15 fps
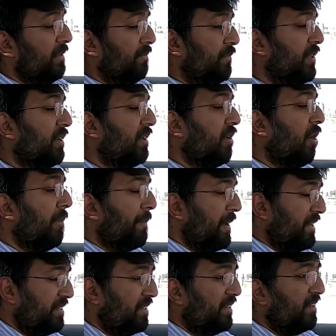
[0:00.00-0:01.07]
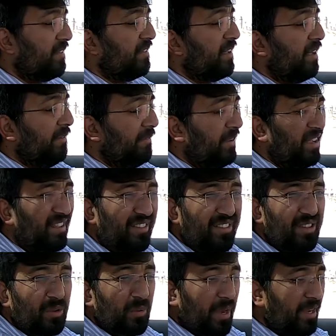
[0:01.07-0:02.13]
the operation itself is
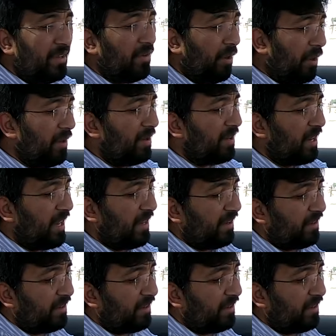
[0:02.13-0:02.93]
quite all right.